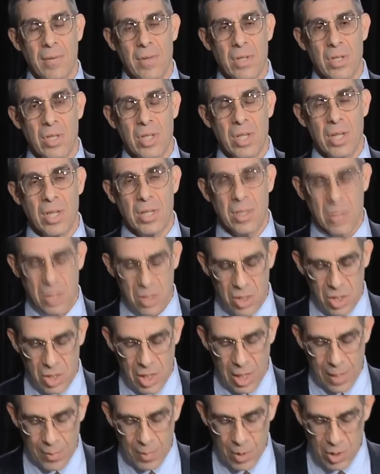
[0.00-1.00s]
cities in
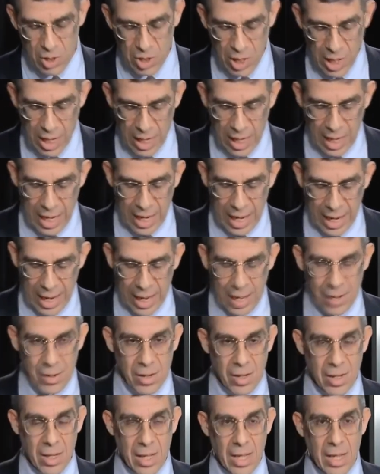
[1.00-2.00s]
Cyprus.
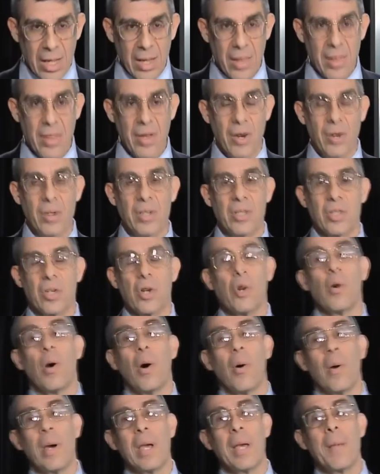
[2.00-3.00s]
And there is
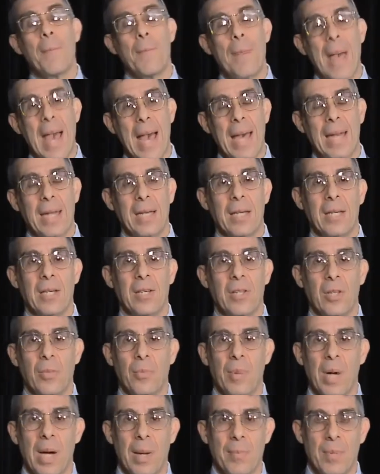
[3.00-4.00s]
growing panic in
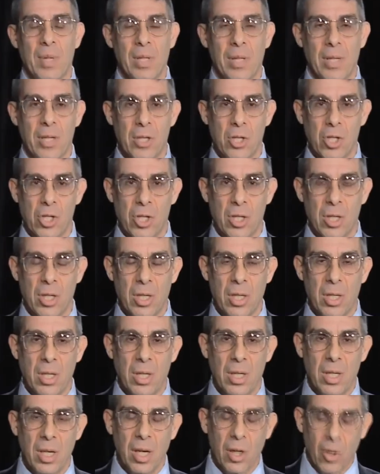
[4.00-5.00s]
the population,
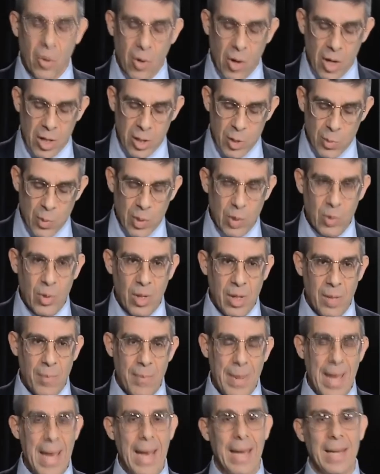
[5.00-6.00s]
a cross
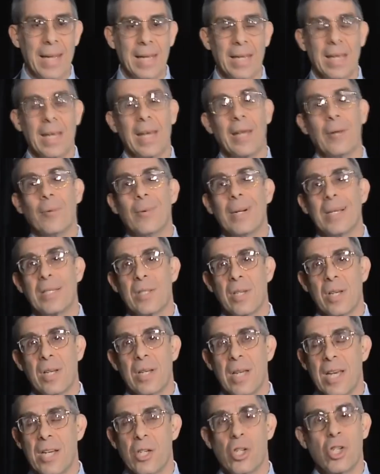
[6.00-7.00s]
between panic and
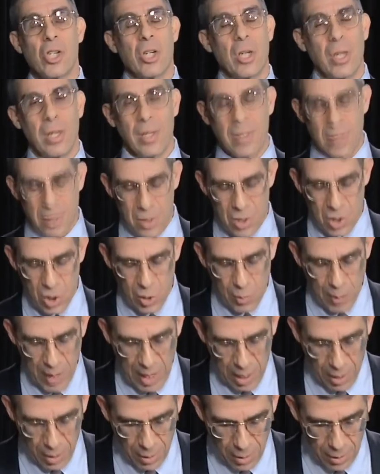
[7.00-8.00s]
resignation and
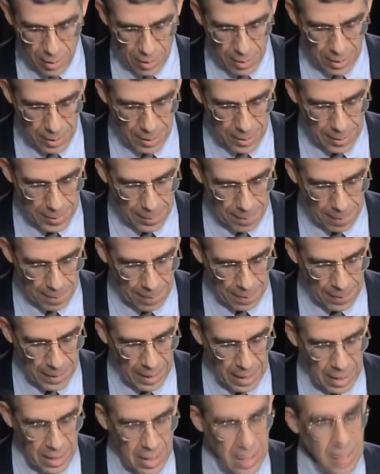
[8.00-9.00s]
despair.
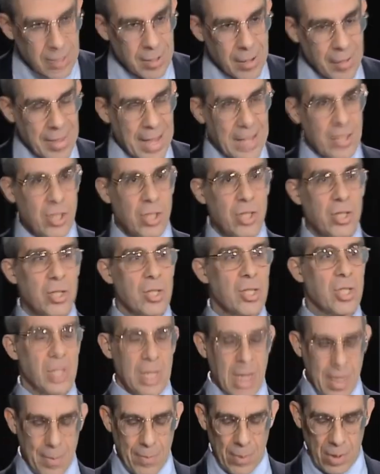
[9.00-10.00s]
Now that's just
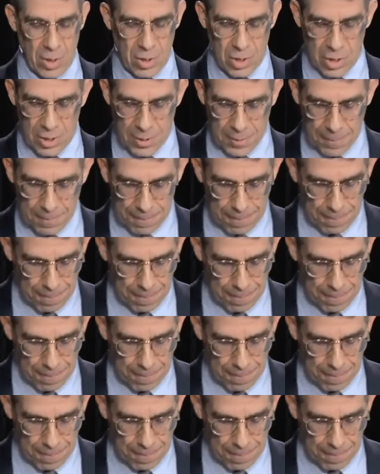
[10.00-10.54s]
Cyprus.